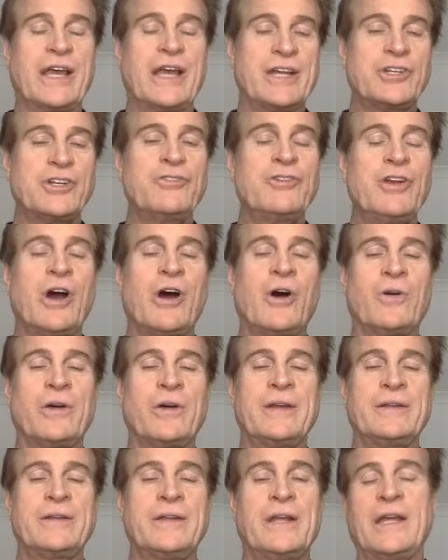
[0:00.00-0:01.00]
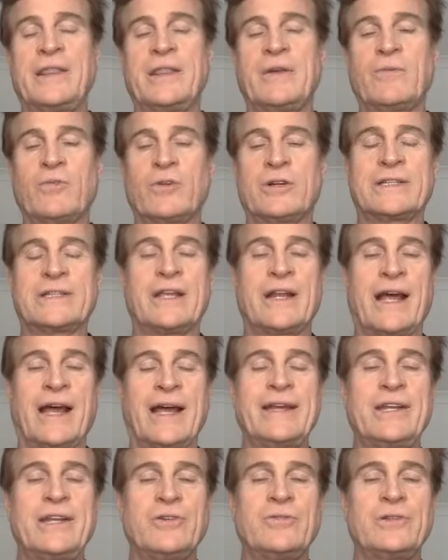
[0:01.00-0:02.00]
as you know, in the work that
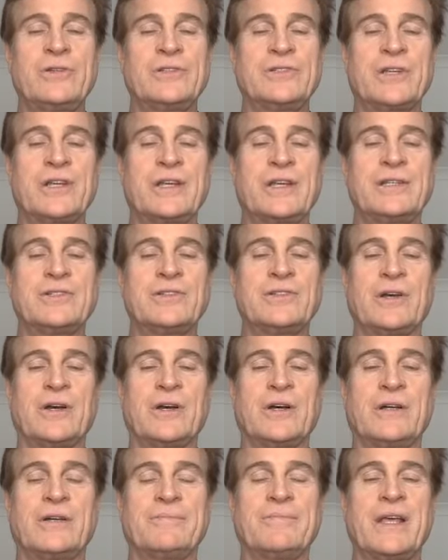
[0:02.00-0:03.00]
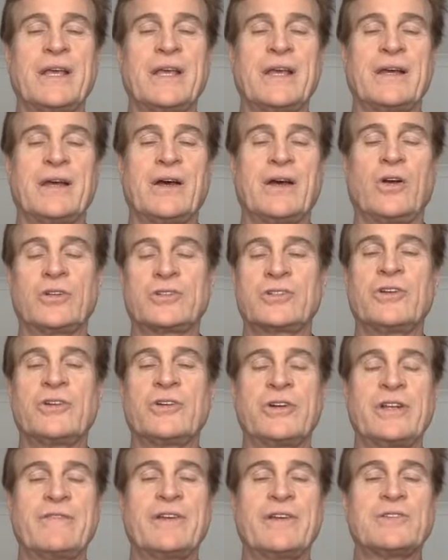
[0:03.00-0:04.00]
I do is
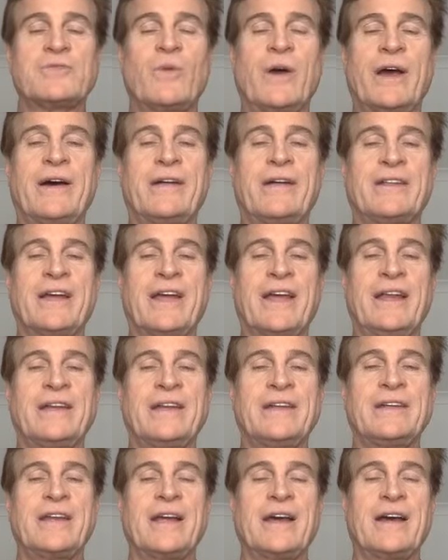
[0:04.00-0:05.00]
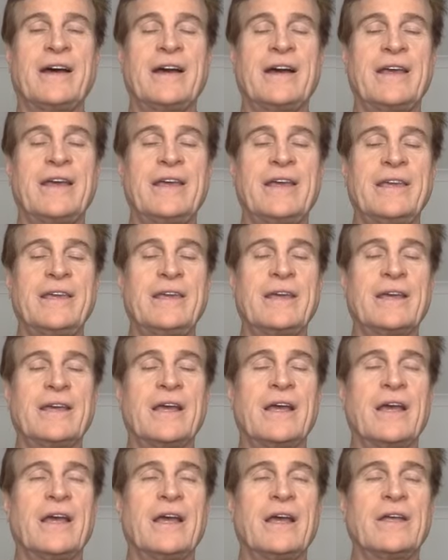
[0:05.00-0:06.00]
alternative as well. And I
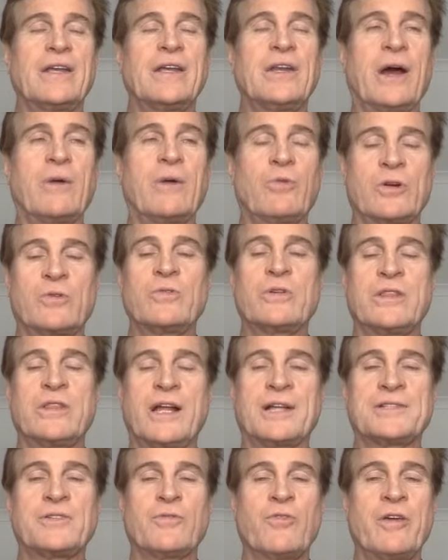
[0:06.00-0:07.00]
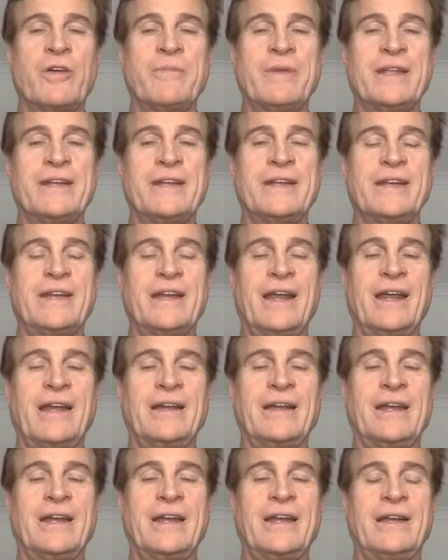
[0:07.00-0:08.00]
work with lots of women,
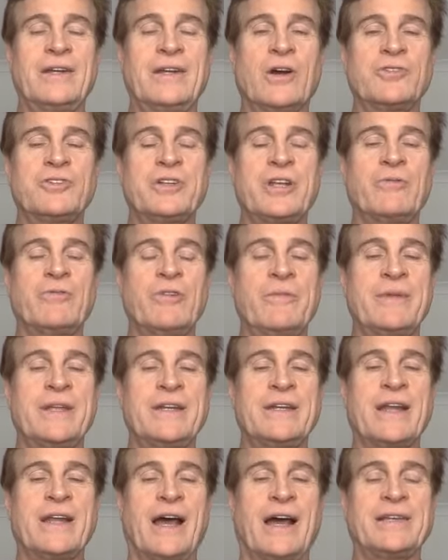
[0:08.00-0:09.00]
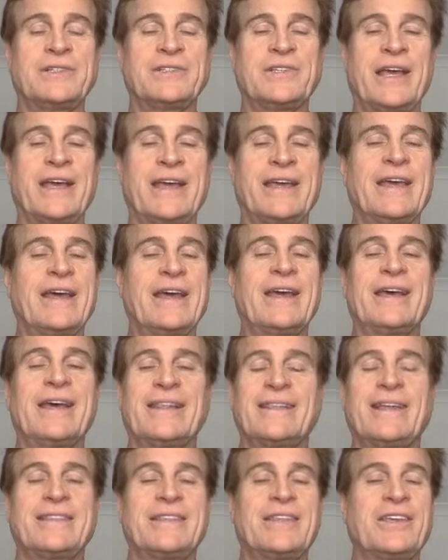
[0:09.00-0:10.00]
and in coaching women, I say
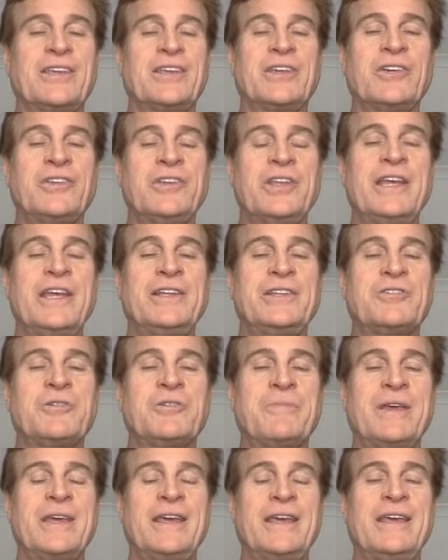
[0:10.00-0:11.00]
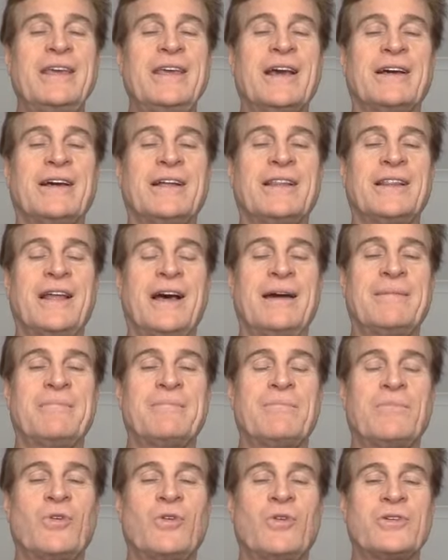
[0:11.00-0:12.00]
that you need to be a lot
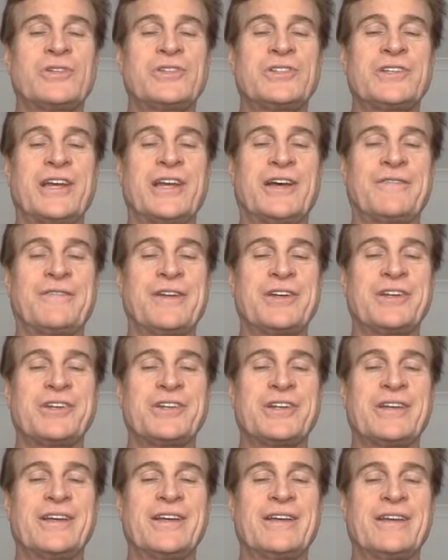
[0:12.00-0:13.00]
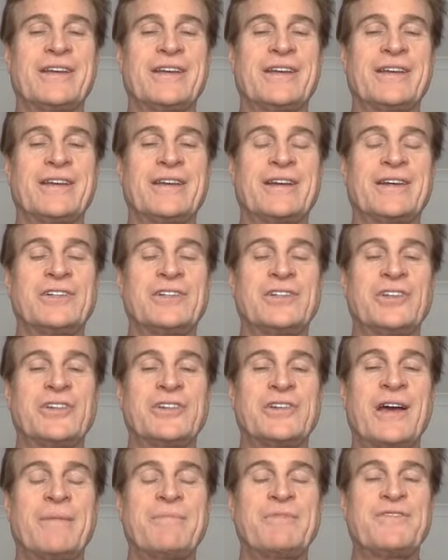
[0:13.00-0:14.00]
more selfish, because your
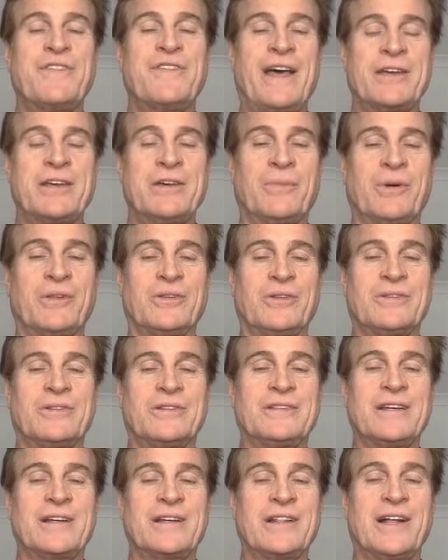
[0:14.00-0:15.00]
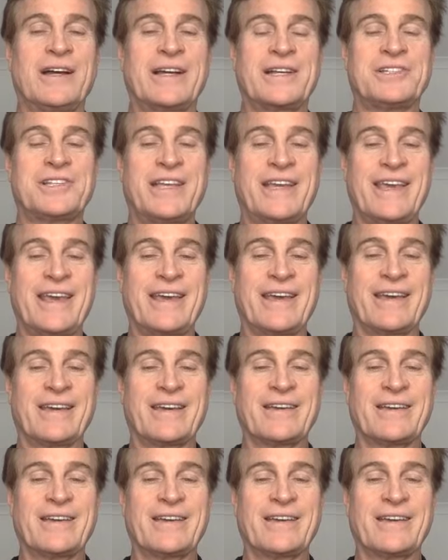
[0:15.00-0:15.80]
time is valuable. The clock is ticking,